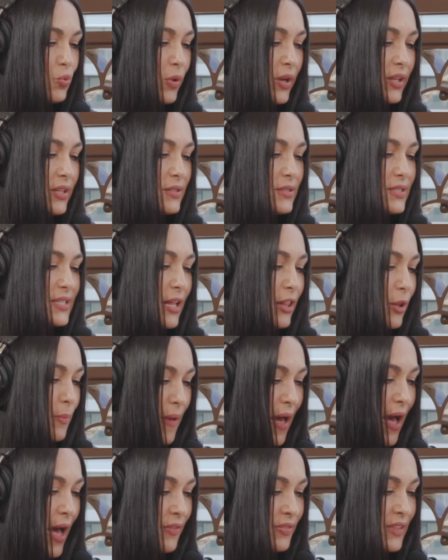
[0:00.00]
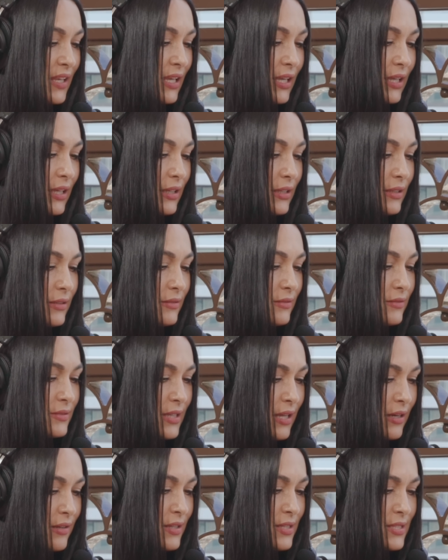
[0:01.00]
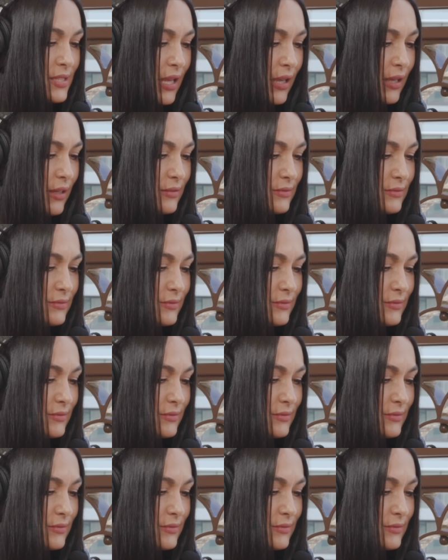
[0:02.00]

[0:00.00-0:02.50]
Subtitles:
Twin Telepathy. Is that how they say it?